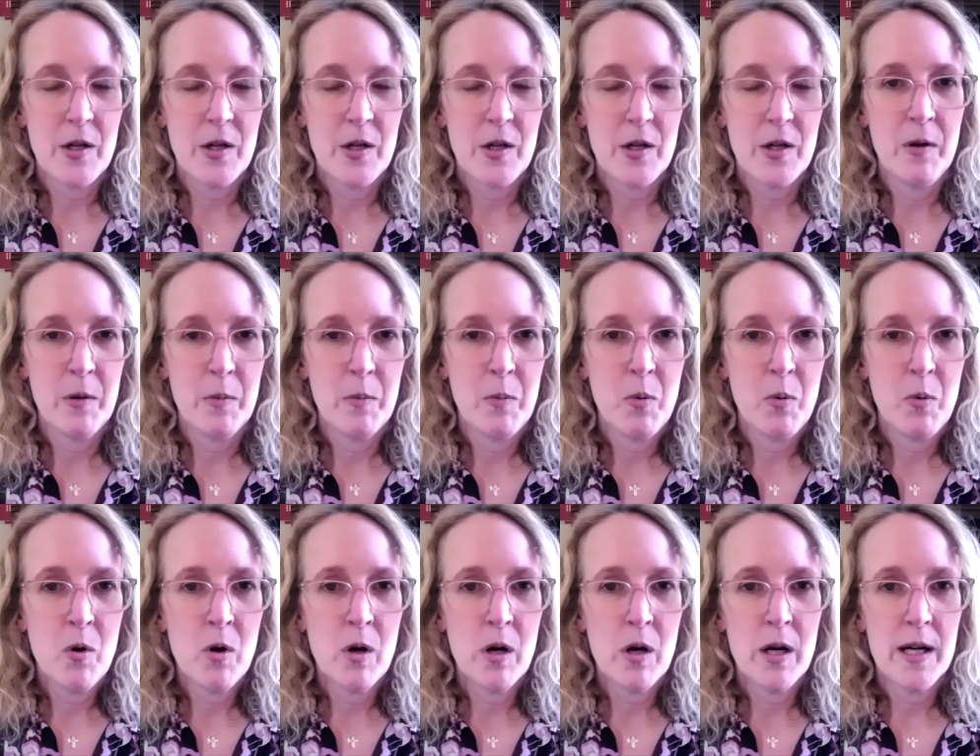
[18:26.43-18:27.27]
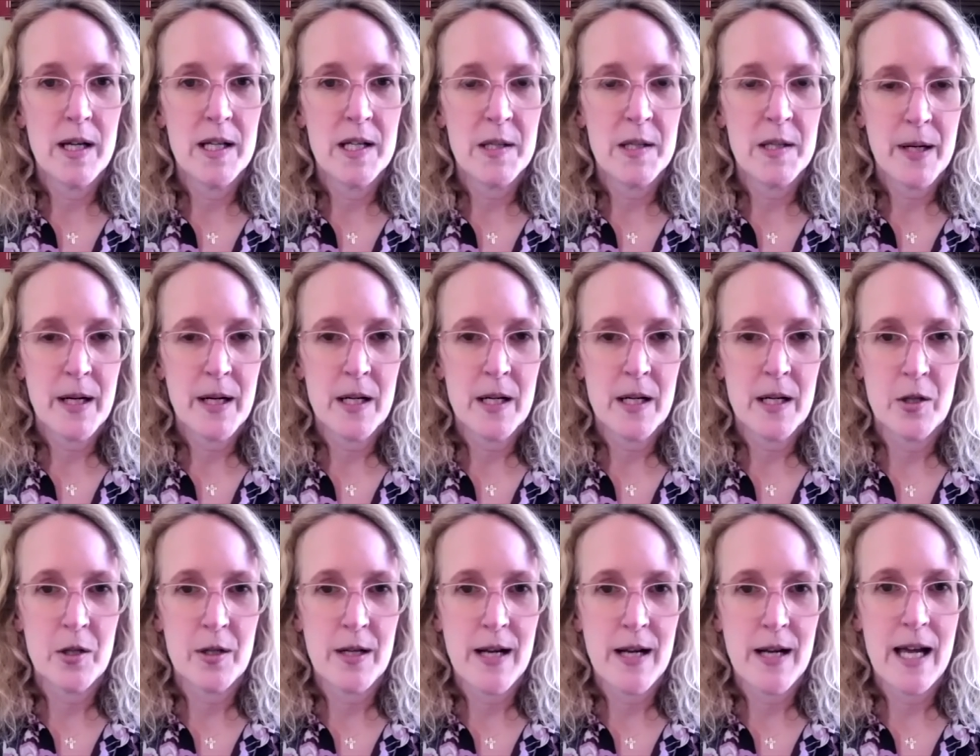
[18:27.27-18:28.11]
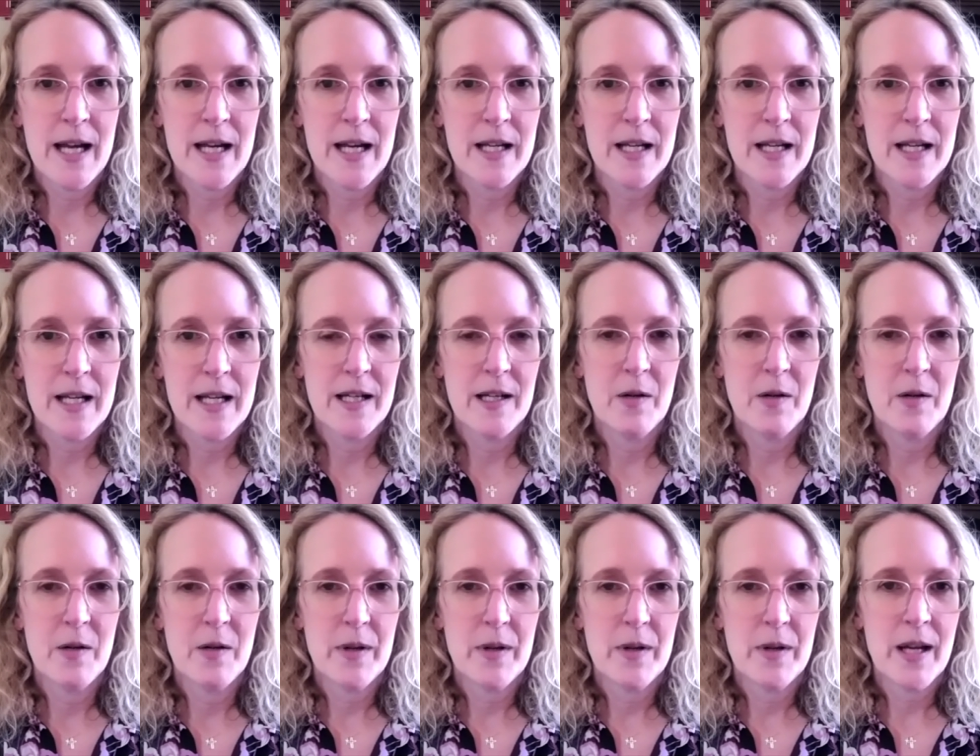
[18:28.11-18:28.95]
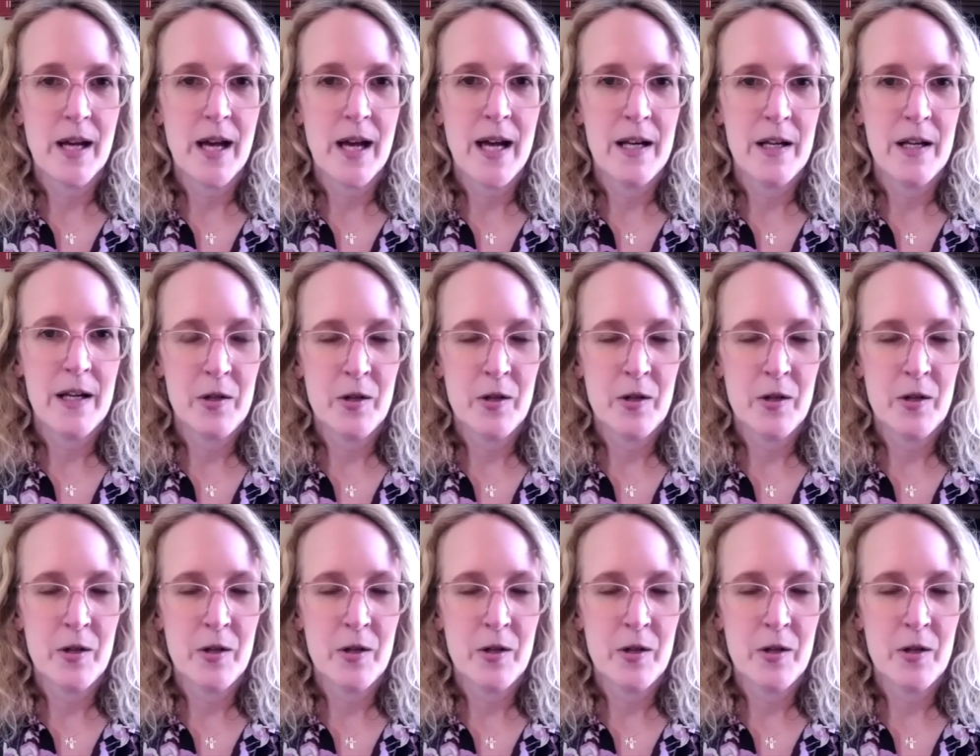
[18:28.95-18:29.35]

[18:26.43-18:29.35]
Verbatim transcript: If you're poor, it's because you're not in sync with God and you're